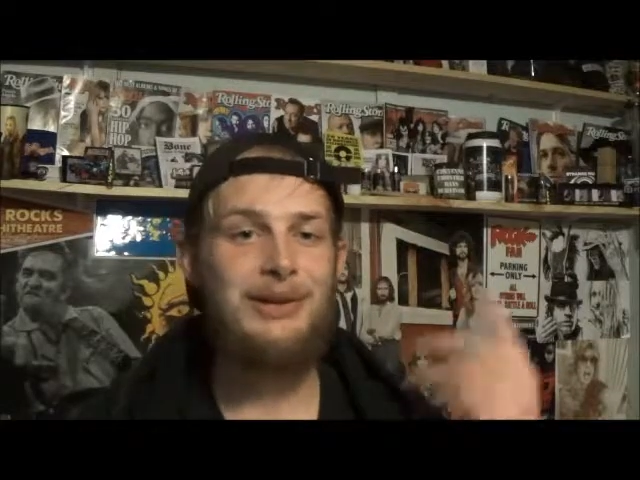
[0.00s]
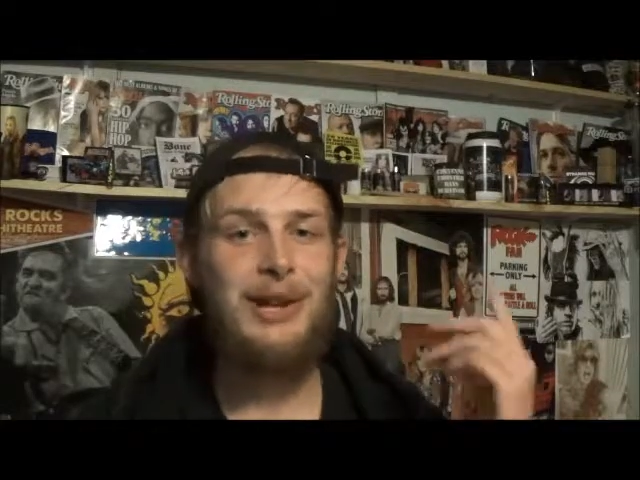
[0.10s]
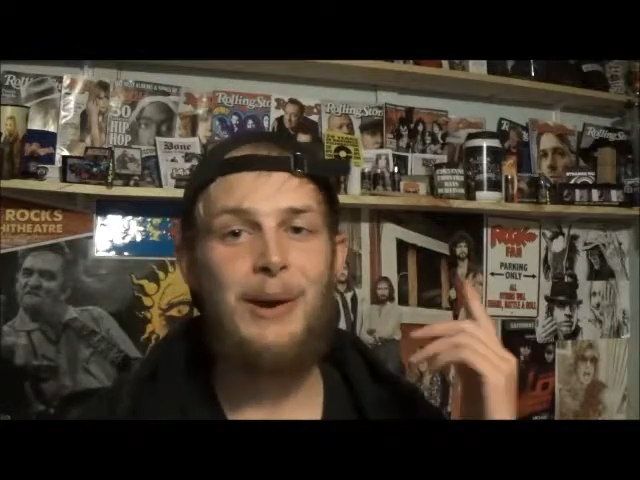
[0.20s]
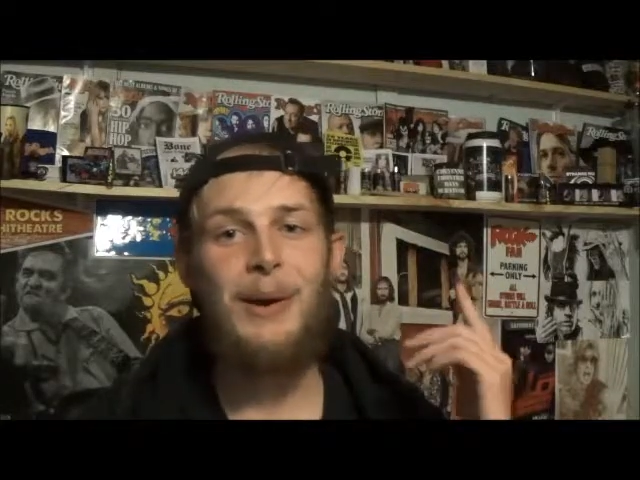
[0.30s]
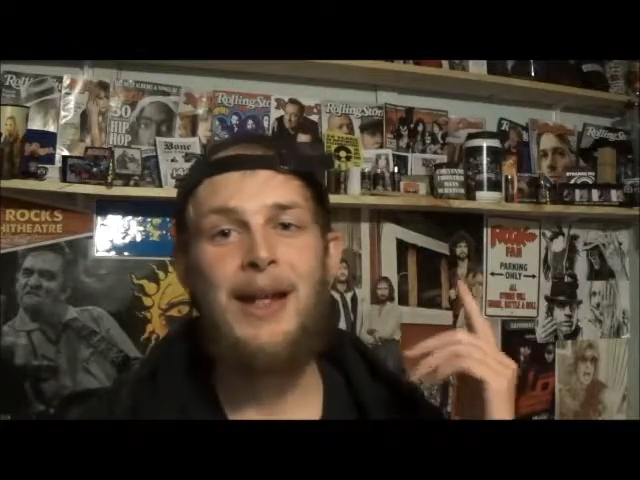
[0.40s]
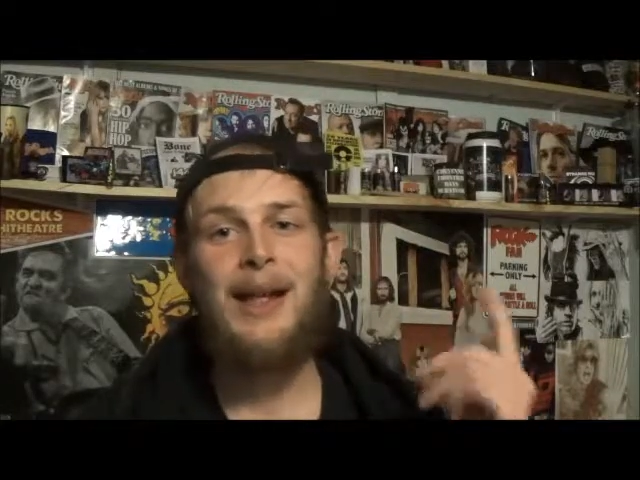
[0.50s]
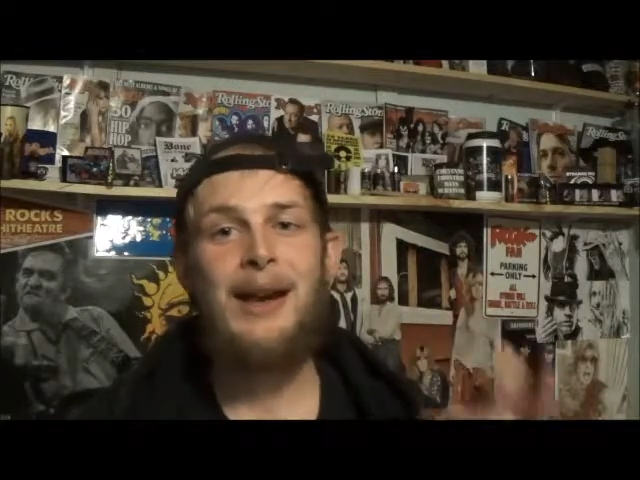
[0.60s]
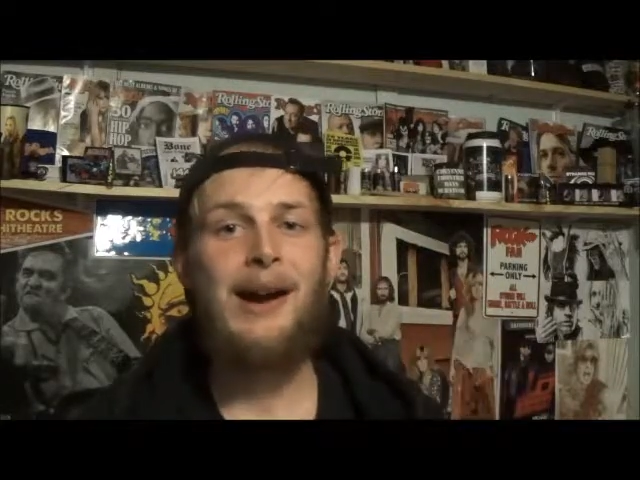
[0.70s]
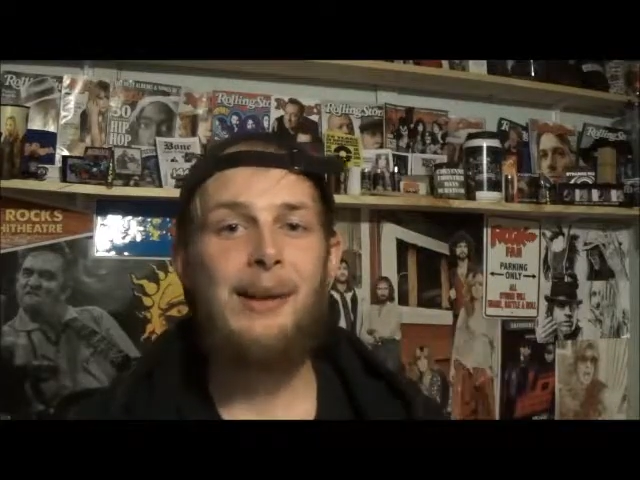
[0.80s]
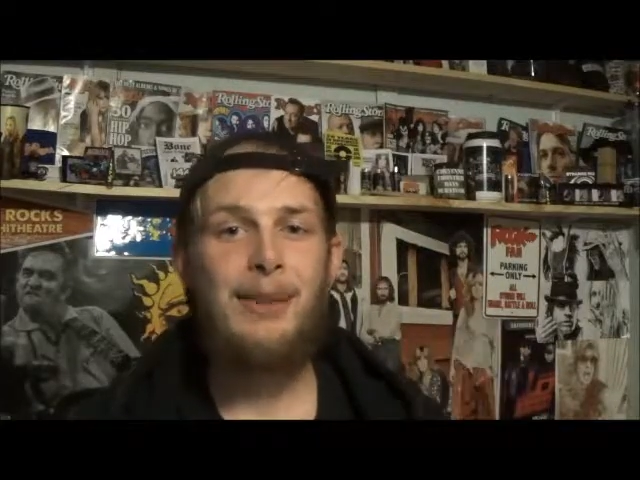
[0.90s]
So,
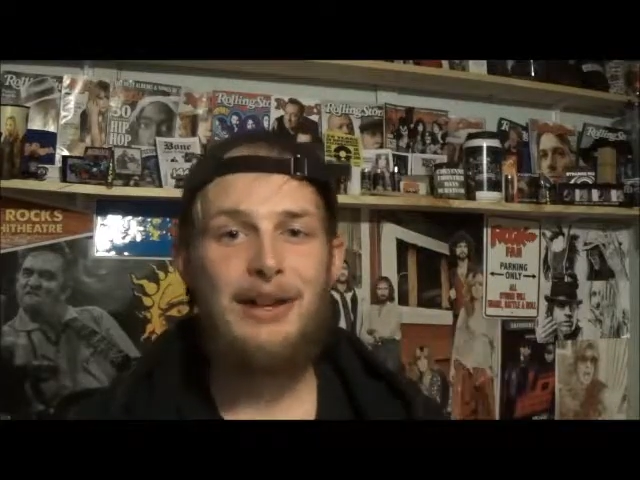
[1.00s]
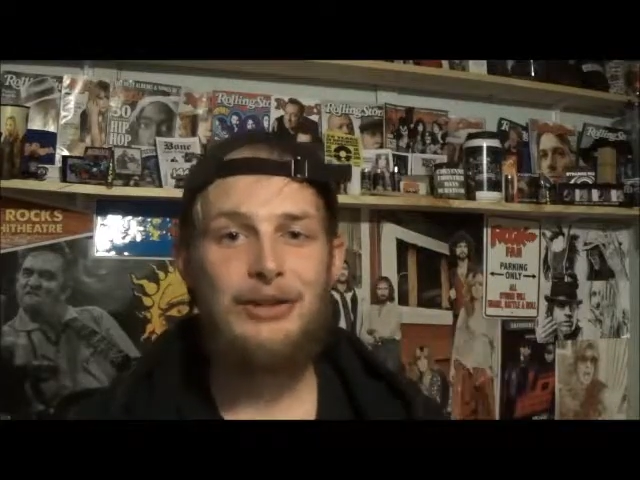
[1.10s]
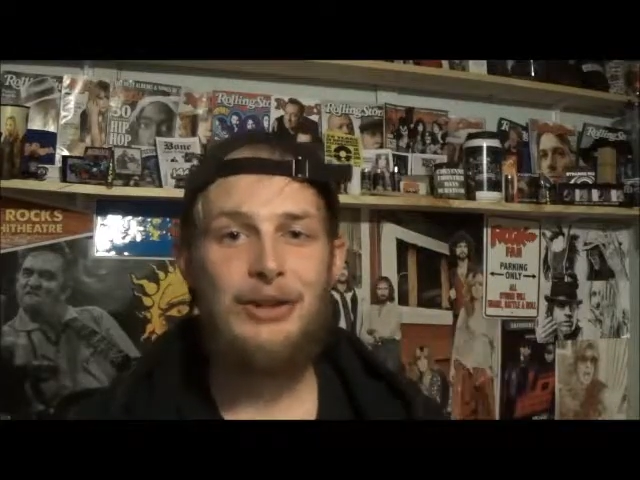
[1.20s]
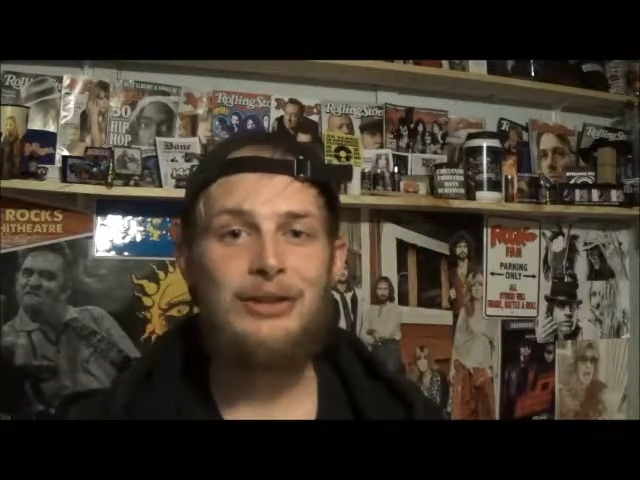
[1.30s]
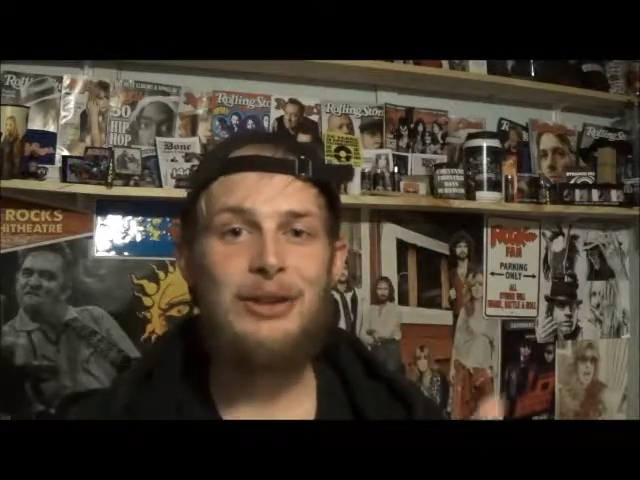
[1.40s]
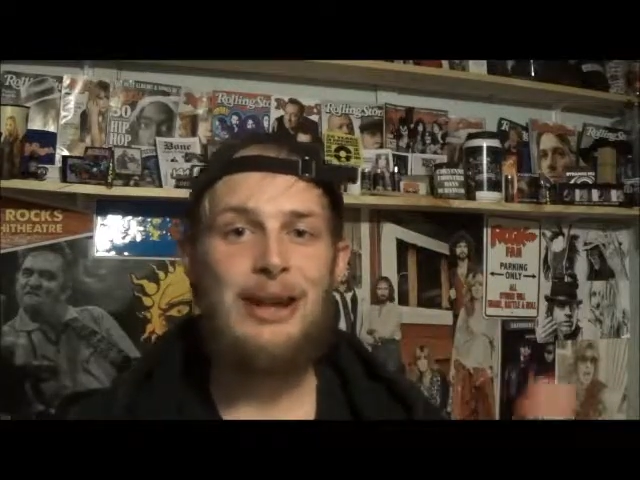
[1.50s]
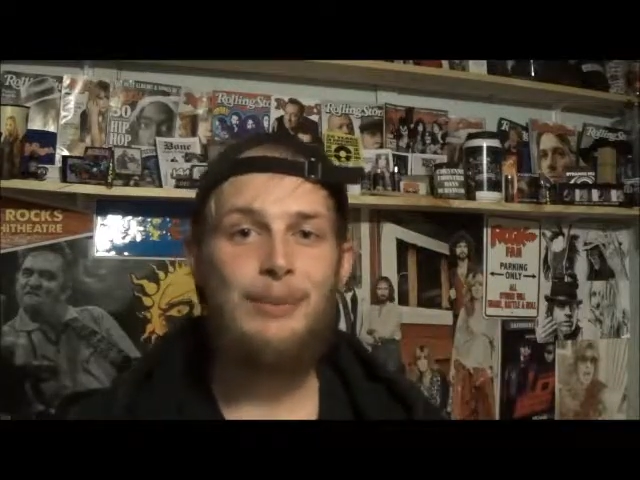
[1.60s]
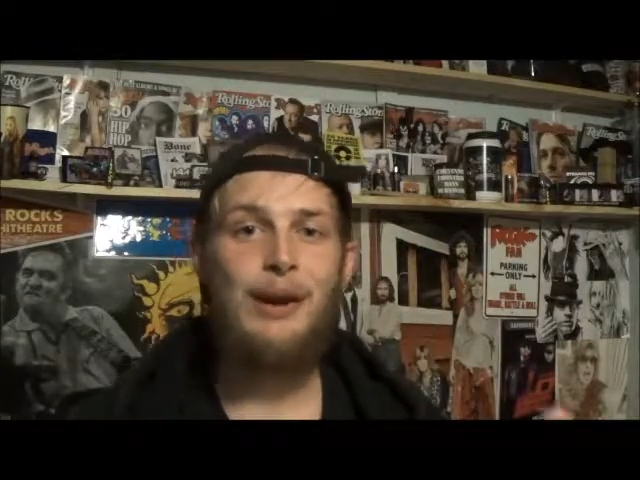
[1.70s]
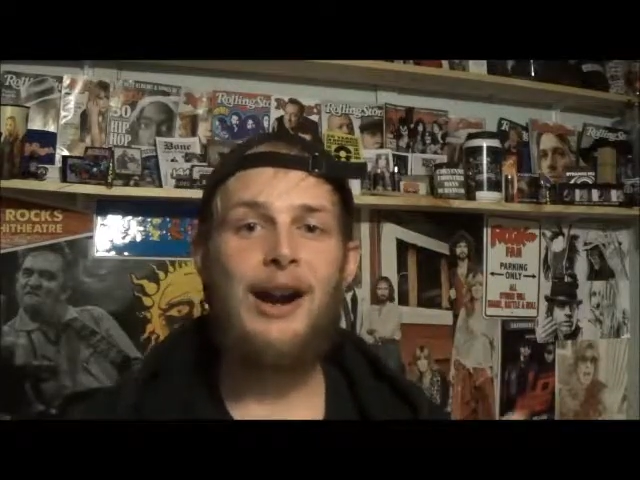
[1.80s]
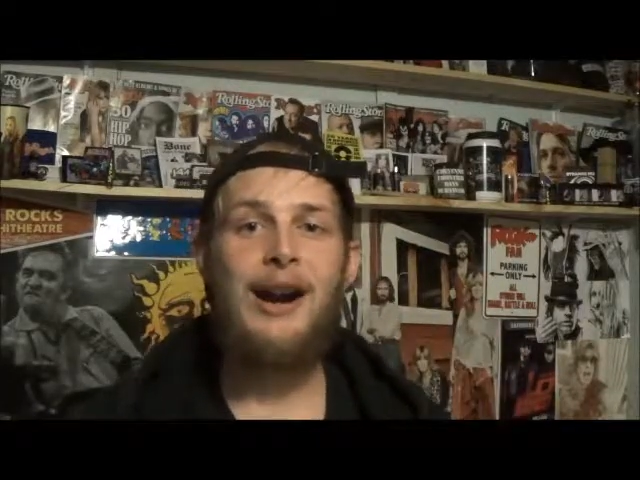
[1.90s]
make sure to
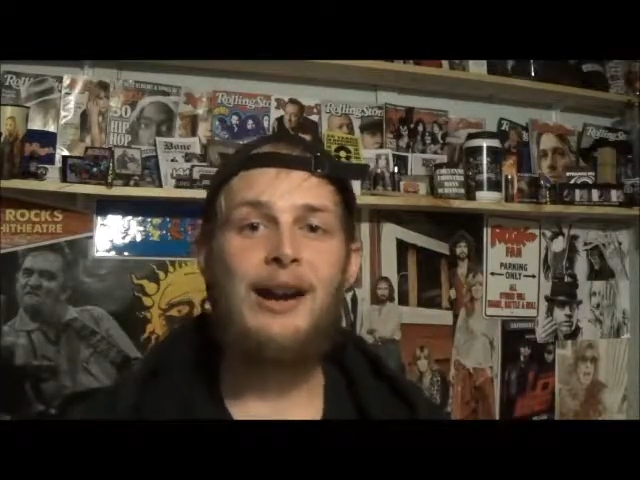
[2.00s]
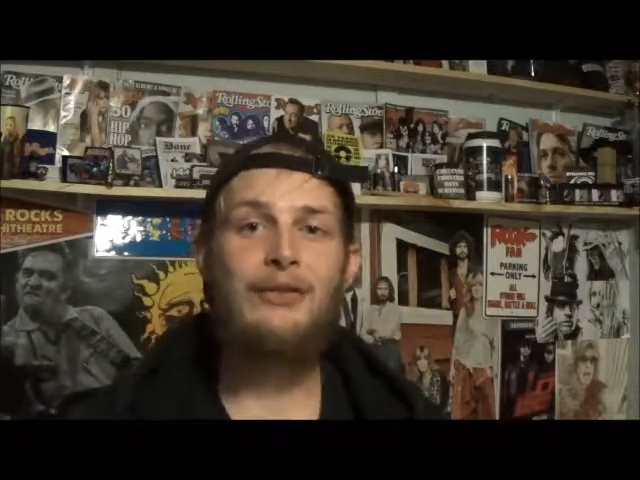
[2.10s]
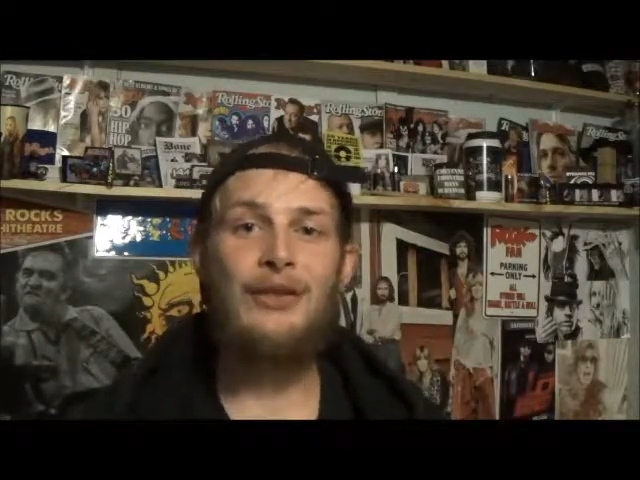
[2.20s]
keep your eye out